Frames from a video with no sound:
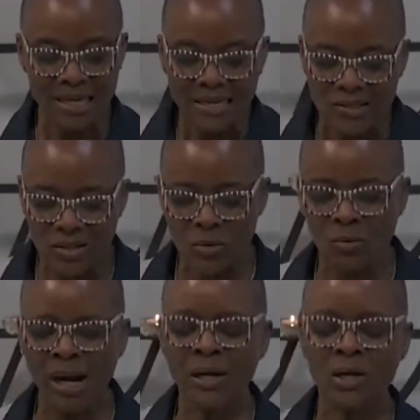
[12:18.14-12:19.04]
to the
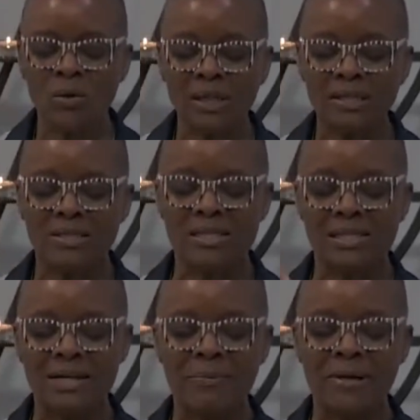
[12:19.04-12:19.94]
one who is
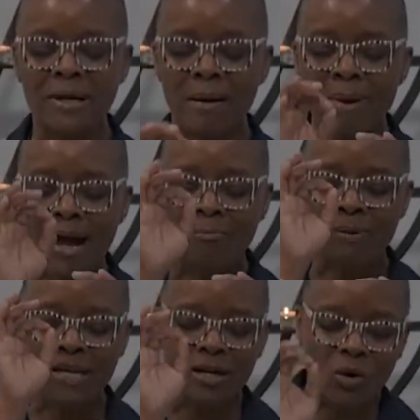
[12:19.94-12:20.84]
deliberate about
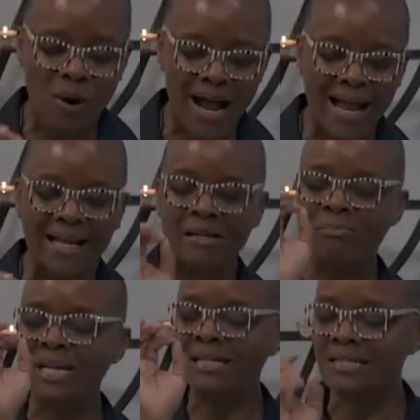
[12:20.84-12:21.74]
being quiet and
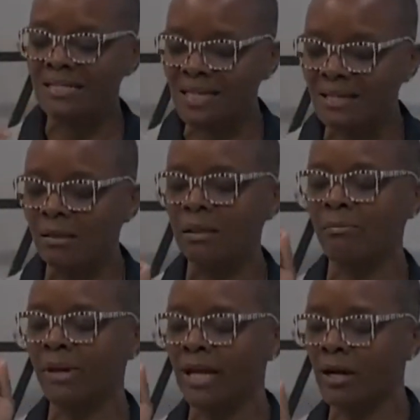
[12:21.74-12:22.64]
being still
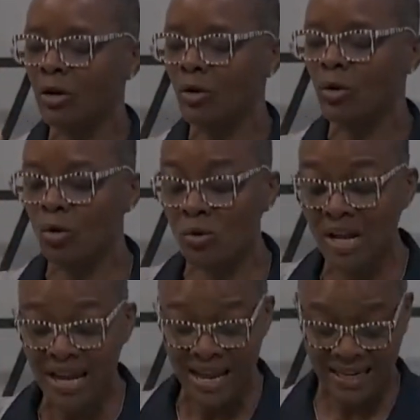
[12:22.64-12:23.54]
and being cool
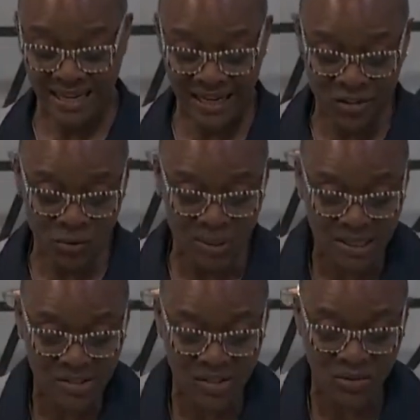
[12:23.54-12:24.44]
and entering
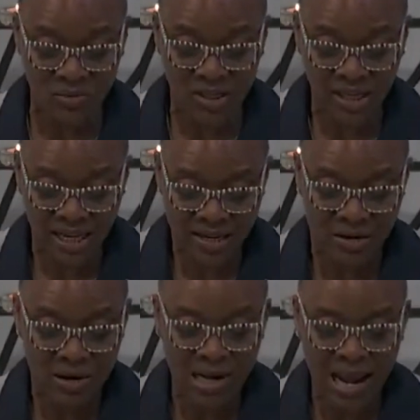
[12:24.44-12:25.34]
into the
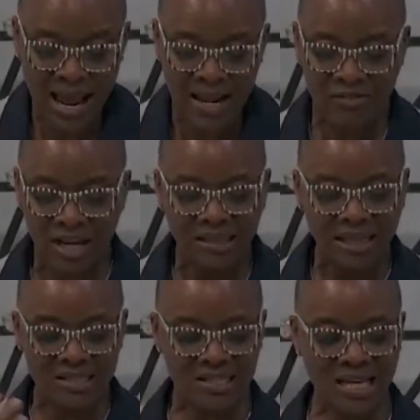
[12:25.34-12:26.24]
inner life,
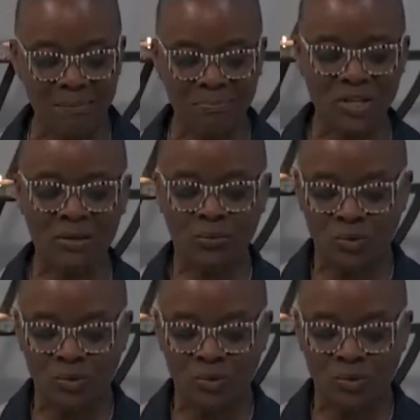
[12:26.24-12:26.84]
that something